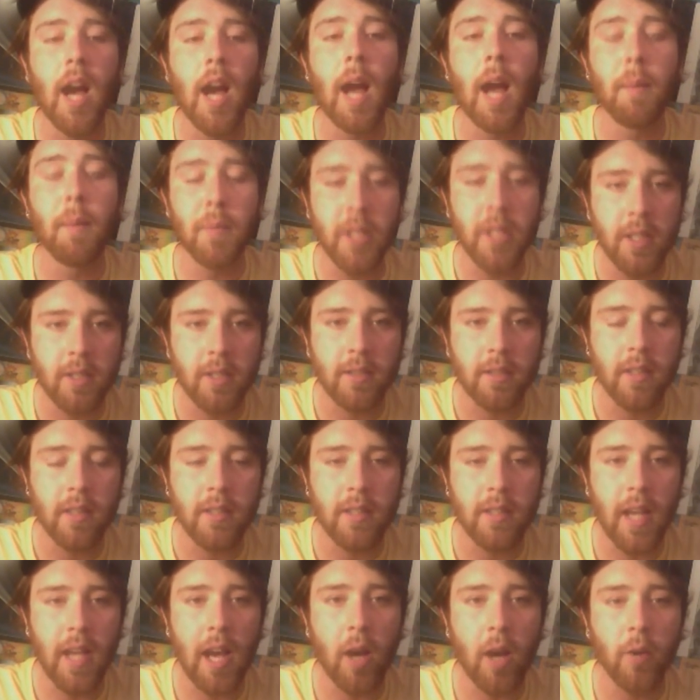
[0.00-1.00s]
I'm going to
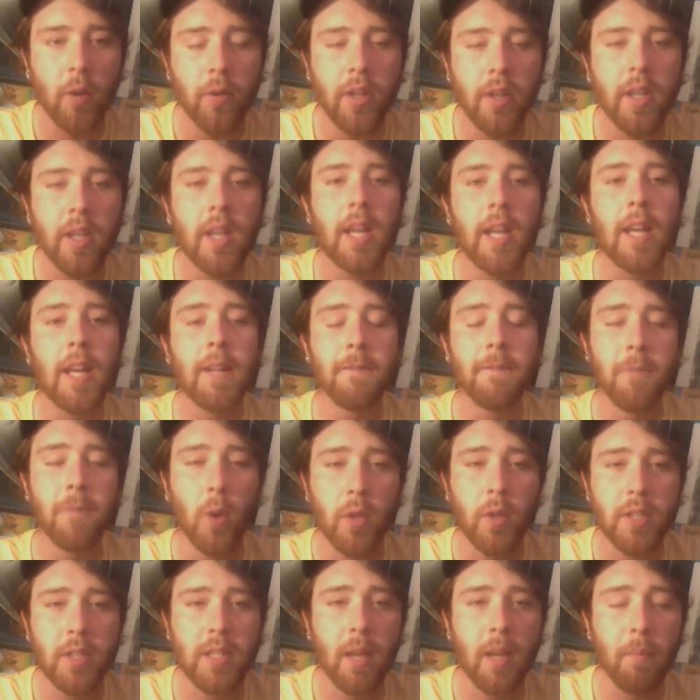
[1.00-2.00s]
sit down,
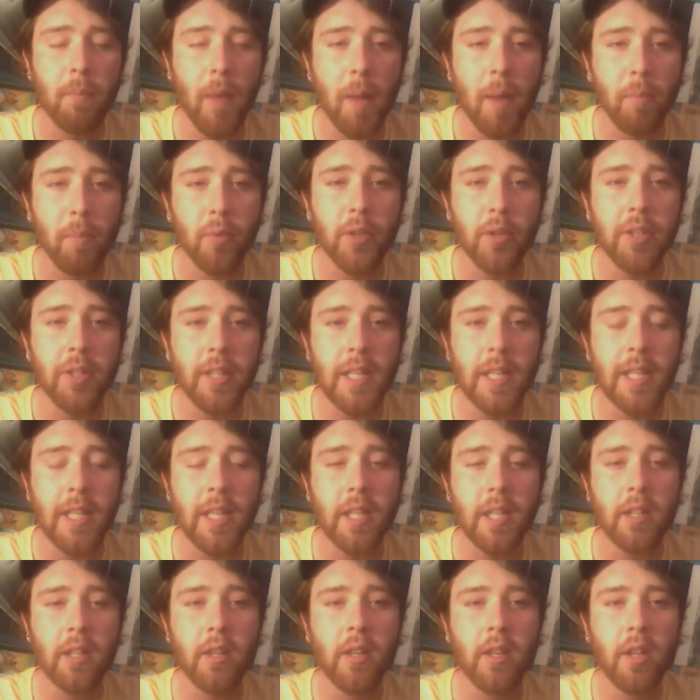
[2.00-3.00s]
focus on my
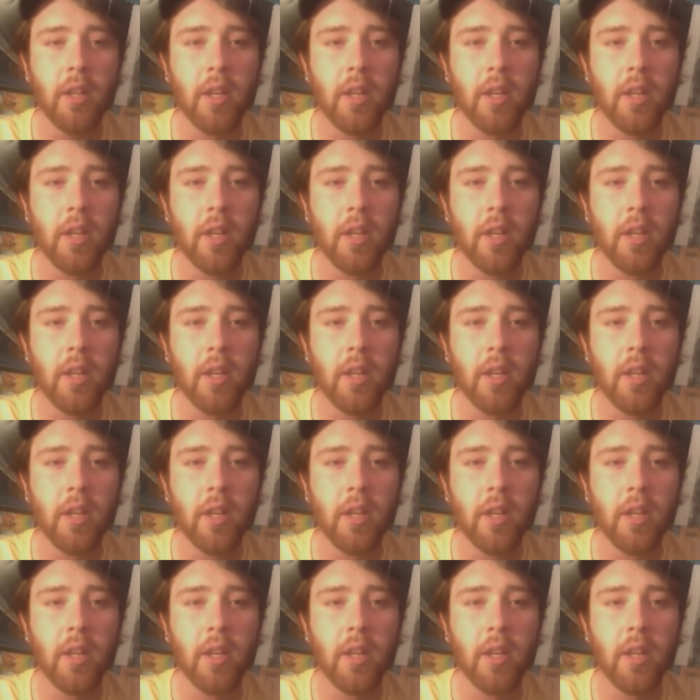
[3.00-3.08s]
breathing,